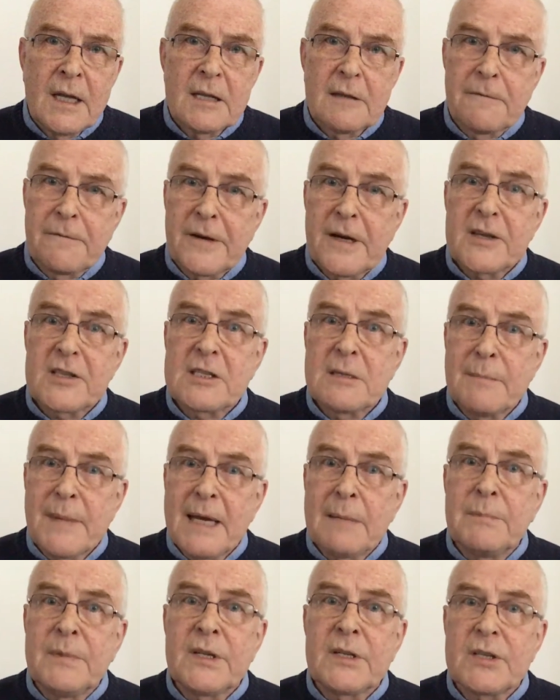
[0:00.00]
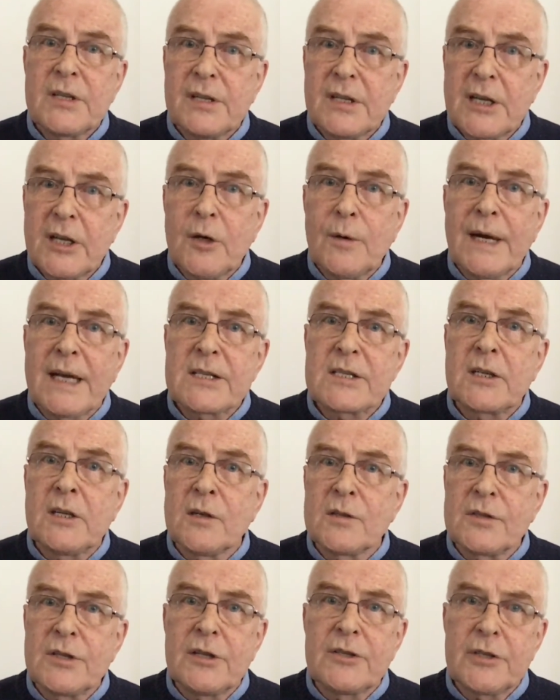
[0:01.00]
The First Amendment to the US
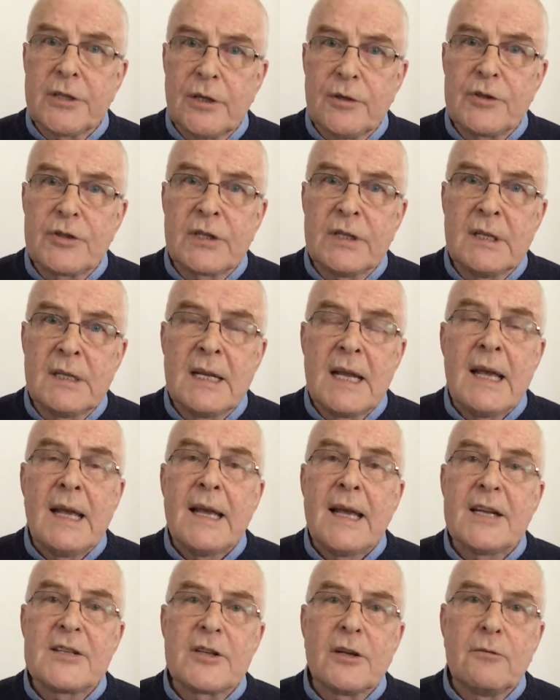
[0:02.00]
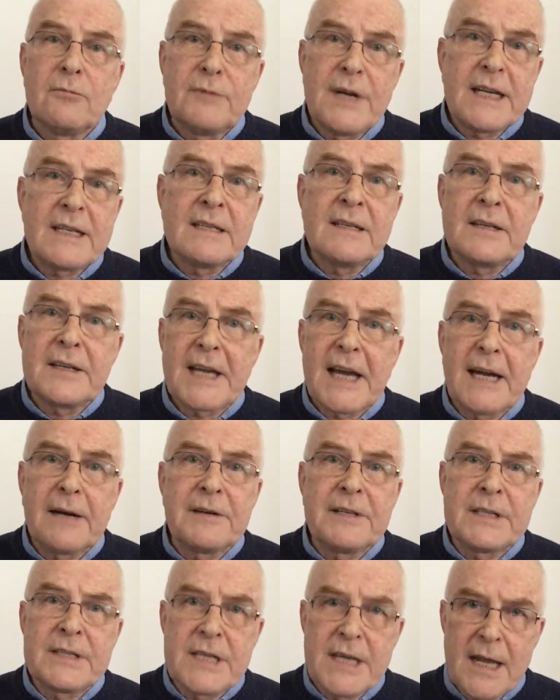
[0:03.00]
Constitution is a written
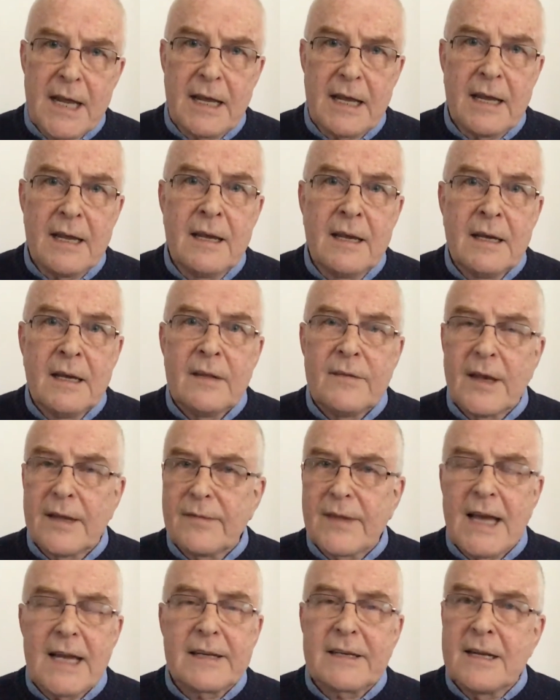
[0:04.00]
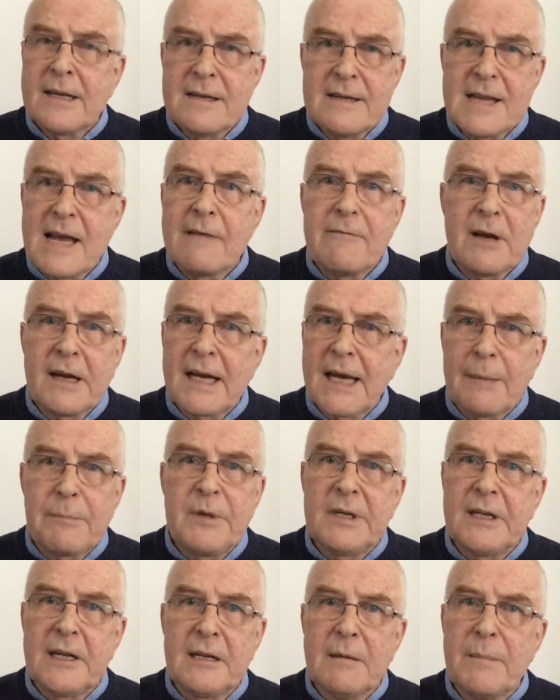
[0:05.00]
guarantee that that can never
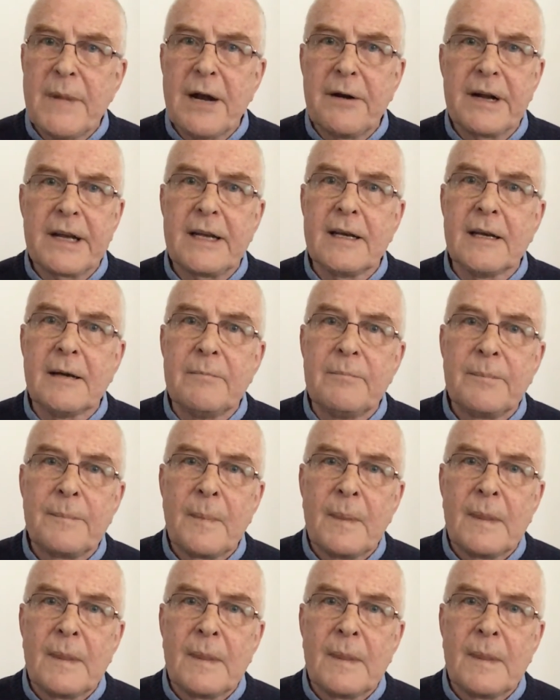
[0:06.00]
happen in America.